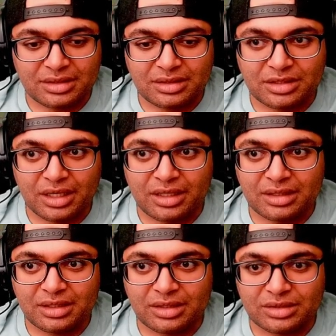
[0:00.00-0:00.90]

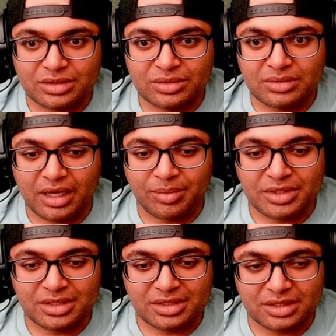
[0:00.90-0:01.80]
Shotgun deals two
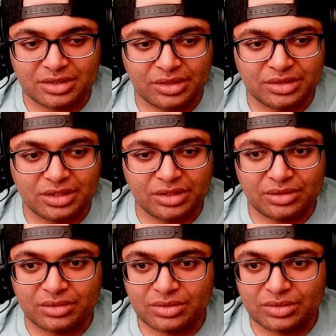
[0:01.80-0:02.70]
damages. This is good to
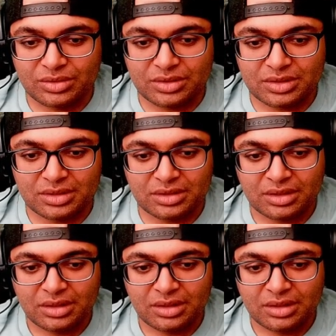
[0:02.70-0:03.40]
use